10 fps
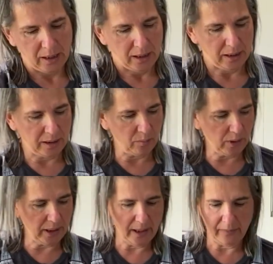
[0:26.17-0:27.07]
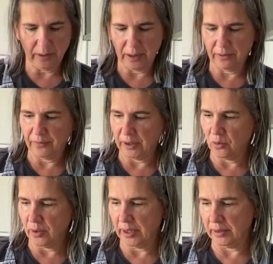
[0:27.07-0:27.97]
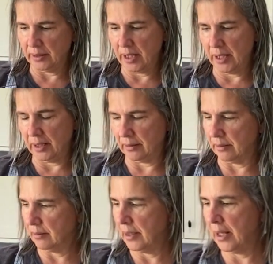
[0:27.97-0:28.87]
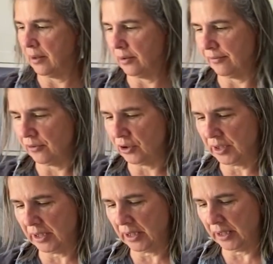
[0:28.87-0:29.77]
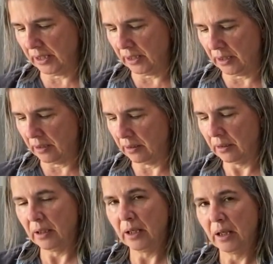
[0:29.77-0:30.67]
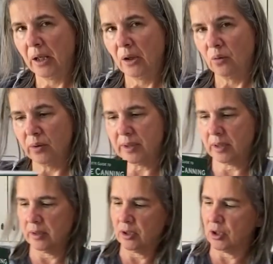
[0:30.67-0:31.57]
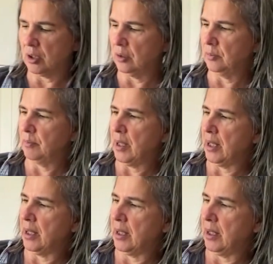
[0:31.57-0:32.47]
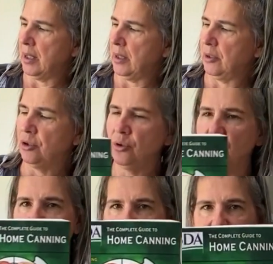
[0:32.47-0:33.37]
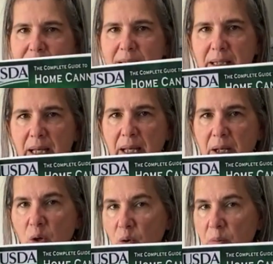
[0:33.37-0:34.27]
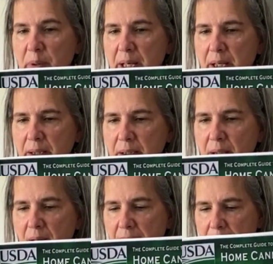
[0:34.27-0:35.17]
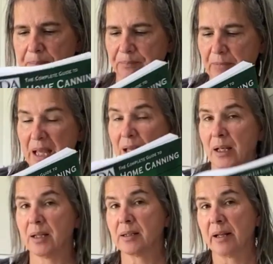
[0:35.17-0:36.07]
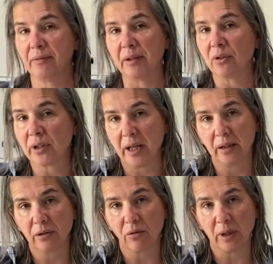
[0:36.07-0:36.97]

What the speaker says: And then when I have enough, I go ahead and can. Now, the first thing I did was consult my USDA home canning guide, because I've never canned